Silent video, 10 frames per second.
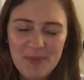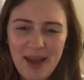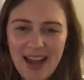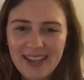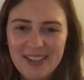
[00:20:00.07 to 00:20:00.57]

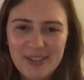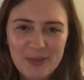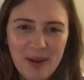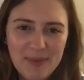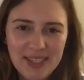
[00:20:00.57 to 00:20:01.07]
back into your
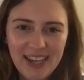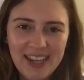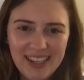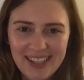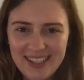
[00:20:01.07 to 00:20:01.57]
website
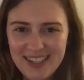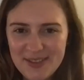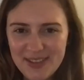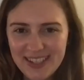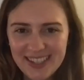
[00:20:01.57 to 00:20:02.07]
and
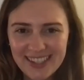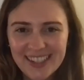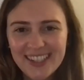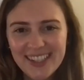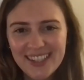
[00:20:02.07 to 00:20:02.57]
continuing to
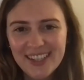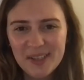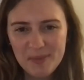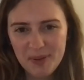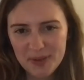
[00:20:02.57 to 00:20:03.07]

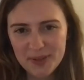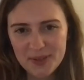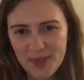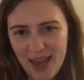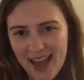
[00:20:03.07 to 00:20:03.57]

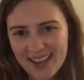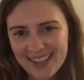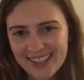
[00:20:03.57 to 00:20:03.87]
pursue that?